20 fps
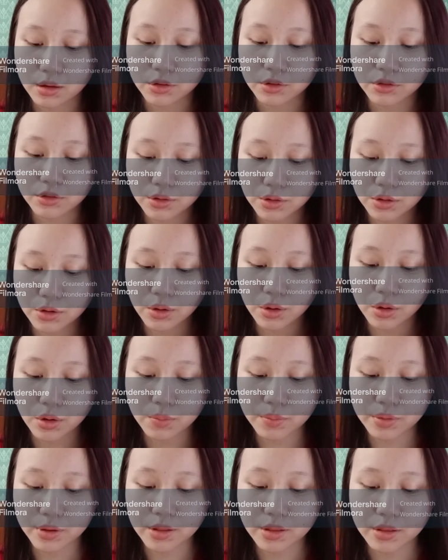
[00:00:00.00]
Do not
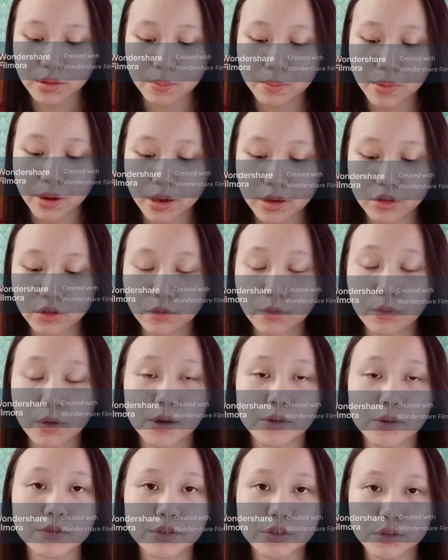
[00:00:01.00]
open the bench
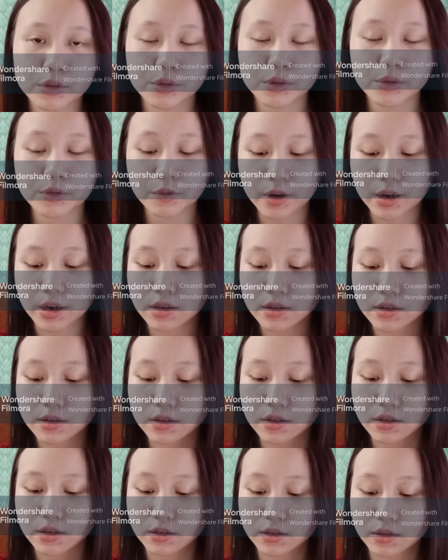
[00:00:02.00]
valve too
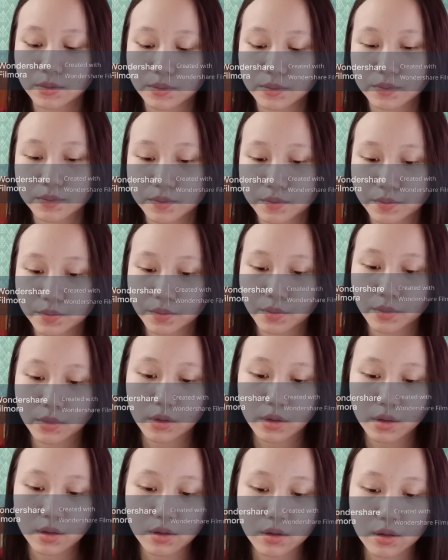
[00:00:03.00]
fast.
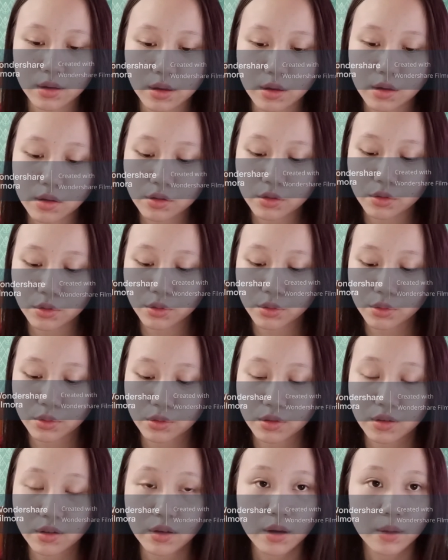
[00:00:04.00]
Okay, so
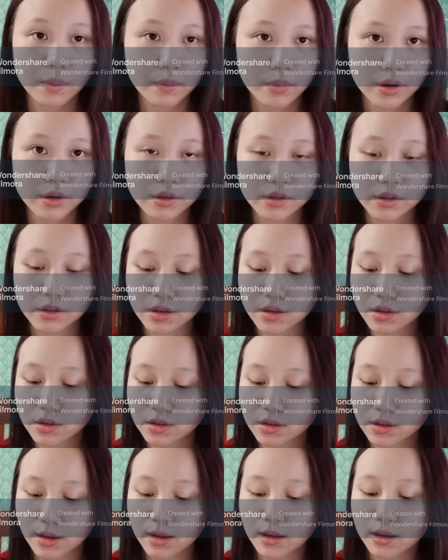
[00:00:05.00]
the
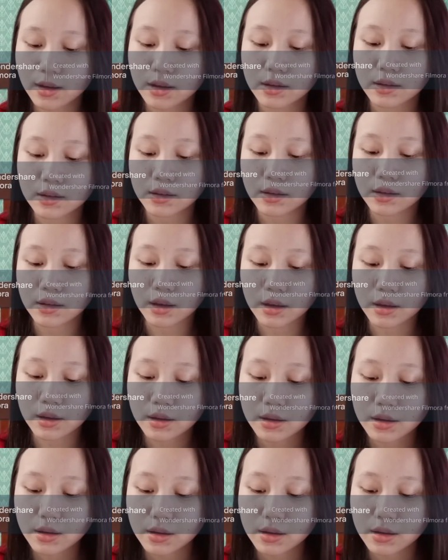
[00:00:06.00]
apparatus, okay,